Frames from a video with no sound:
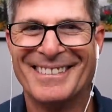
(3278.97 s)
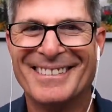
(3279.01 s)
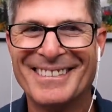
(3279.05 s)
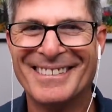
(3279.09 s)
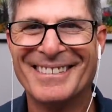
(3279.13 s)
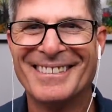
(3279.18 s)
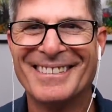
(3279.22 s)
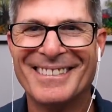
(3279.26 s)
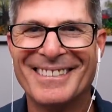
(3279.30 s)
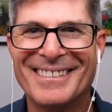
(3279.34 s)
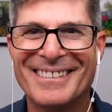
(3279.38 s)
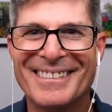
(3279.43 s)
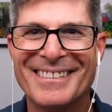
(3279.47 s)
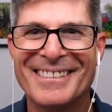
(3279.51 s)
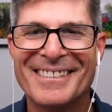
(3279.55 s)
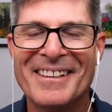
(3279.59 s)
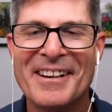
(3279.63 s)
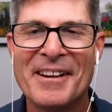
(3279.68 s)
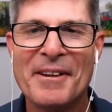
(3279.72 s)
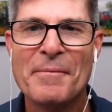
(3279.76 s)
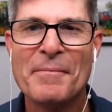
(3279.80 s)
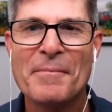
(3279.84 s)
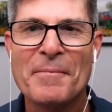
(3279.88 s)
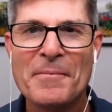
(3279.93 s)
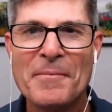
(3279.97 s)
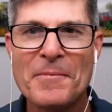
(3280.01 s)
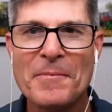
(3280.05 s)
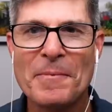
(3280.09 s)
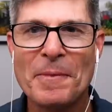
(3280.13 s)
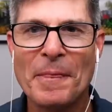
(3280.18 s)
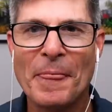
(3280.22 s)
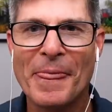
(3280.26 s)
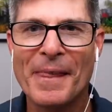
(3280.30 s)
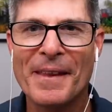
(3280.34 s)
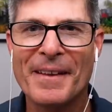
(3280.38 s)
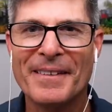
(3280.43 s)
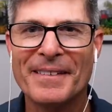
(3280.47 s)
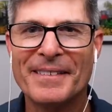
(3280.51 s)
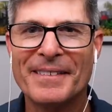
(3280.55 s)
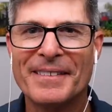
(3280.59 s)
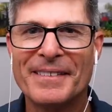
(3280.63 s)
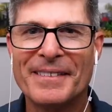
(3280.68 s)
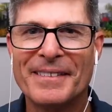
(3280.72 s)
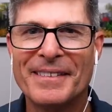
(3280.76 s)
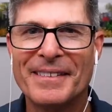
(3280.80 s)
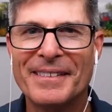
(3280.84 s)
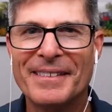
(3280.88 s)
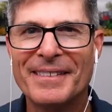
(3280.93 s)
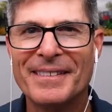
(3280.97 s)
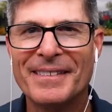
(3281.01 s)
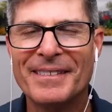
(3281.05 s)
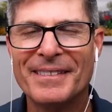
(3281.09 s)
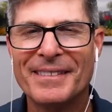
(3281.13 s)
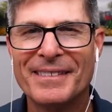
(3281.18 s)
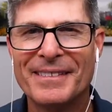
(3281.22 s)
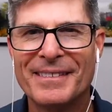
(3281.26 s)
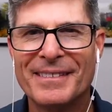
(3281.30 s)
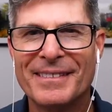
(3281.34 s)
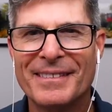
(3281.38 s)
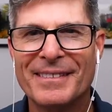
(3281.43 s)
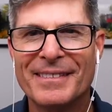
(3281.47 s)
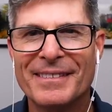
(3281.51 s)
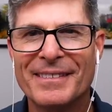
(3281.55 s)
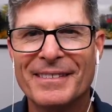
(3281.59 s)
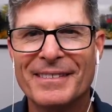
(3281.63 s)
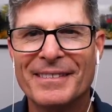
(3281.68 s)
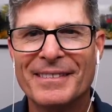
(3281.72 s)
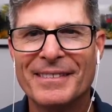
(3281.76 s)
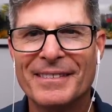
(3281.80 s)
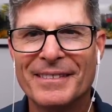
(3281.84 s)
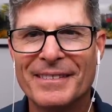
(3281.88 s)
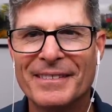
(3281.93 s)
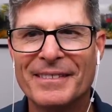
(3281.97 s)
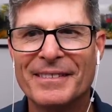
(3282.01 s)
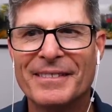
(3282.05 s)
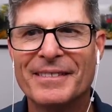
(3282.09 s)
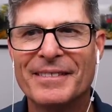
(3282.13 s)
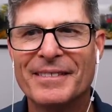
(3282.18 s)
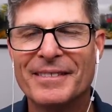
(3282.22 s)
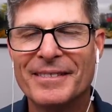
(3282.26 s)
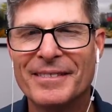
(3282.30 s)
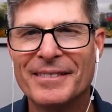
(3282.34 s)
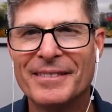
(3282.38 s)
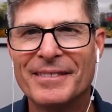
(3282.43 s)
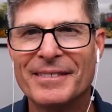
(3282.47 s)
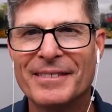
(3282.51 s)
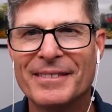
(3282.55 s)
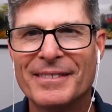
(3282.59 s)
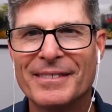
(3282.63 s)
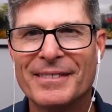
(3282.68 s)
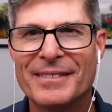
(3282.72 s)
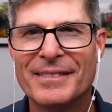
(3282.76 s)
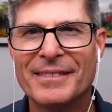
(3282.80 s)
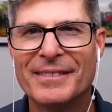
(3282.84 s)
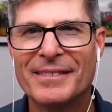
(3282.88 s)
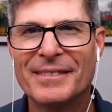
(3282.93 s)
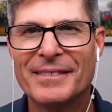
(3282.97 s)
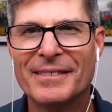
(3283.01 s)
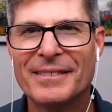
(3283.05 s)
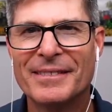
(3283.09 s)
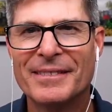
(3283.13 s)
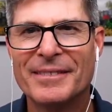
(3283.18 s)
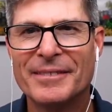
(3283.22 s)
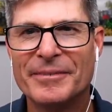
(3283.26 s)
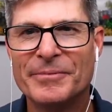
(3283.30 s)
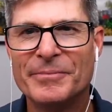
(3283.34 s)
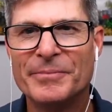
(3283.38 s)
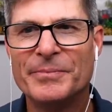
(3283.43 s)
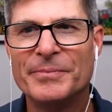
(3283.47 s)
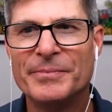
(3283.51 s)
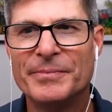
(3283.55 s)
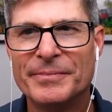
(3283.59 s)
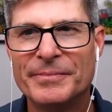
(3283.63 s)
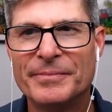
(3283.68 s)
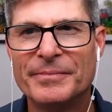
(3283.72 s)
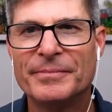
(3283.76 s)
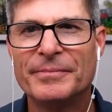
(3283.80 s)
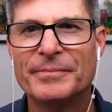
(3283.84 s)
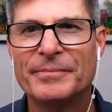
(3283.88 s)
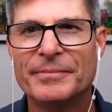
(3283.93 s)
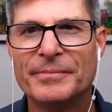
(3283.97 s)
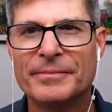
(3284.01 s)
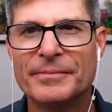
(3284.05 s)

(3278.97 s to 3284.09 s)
(not speaking)